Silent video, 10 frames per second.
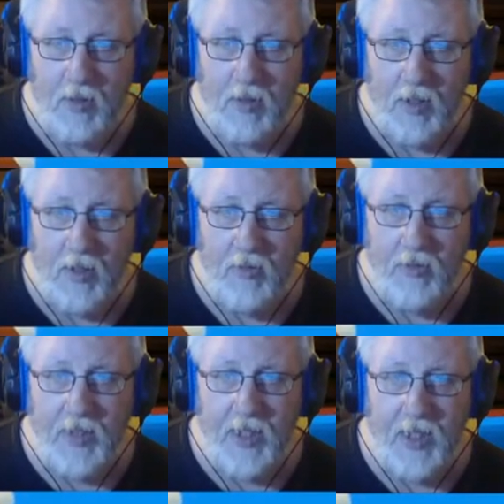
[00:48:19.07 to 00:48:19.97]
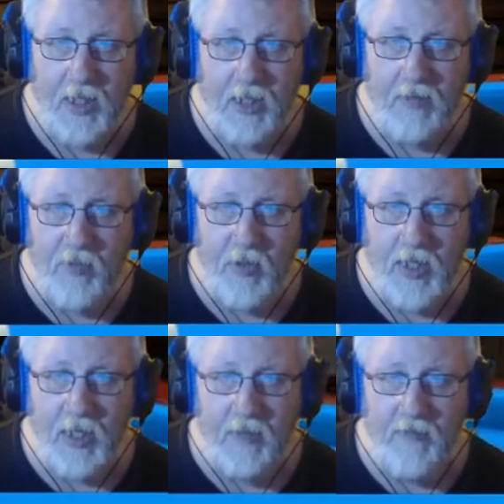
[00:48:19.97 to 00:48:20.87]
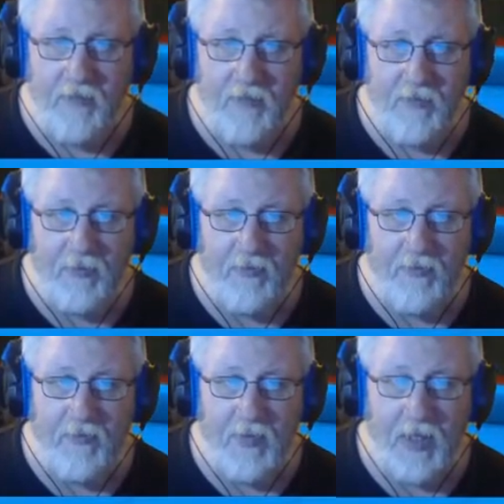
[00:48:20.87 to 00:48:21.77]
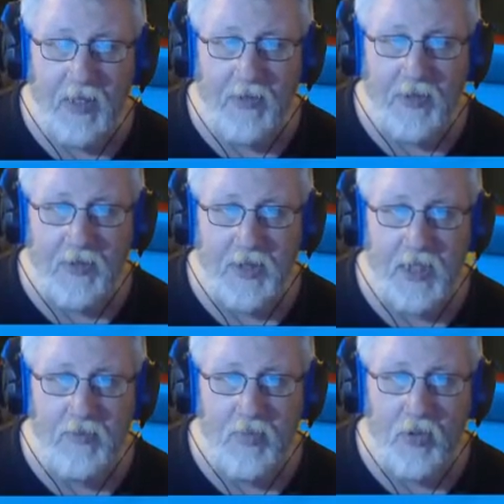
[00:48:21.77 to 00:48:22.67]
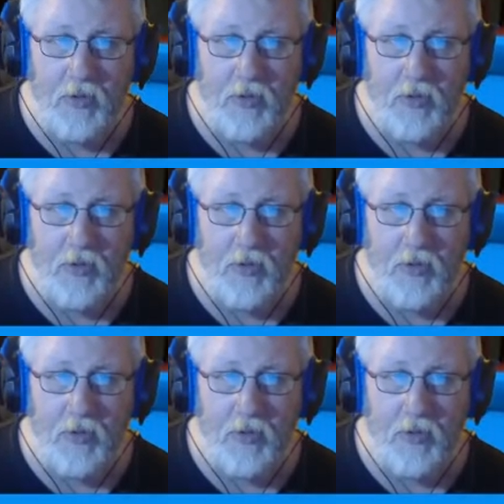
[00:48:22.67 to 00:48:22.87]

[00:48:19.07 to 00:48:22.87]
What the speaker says: I don't think I can avoid that 13 ball.